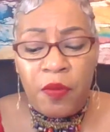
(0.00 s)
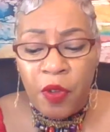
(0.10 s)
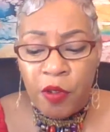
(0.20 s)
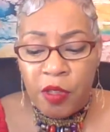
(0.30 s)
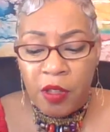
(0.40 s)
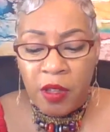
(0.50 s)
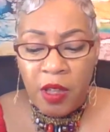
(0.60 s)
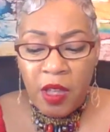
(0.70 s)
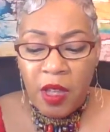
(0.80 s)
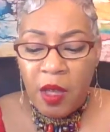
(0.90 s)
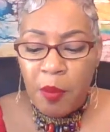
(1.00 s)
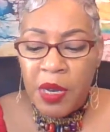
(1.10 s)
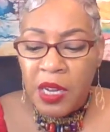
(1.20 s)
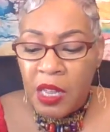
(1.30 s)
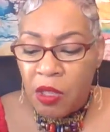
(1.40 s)
versa. But
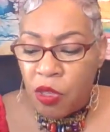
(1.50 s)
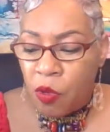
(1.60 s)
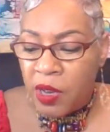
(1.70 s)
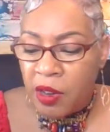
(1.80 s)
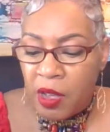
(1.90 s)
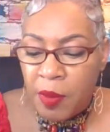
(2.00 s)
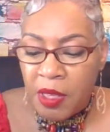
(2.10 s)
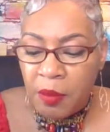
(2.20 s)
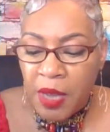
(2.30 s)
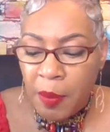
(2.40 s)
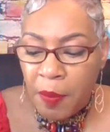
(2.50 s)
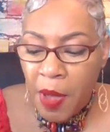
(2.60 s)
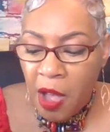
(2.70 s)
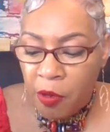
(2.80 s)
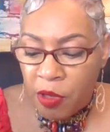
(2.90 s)
it is showing there could be some type of
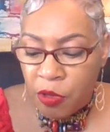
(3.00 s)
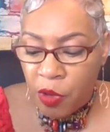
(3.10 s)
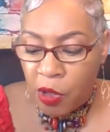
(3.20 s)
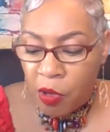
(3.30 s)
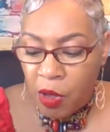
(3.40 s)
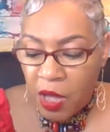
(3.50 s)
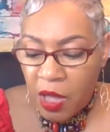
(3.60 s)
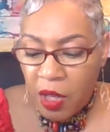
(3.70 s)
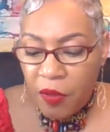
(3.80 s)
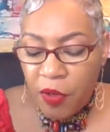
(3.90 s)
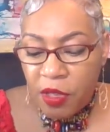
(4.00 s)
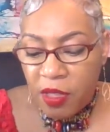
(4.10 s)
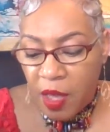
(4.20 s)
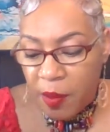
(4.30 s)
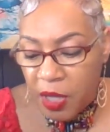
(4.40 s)
power struggle. For
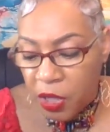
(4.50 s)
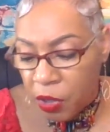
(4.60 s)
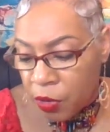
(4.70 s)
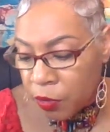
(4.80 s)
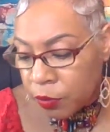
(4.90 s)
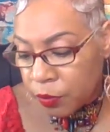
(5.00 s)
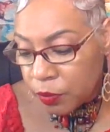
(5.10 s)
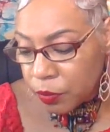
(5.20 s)
some of you,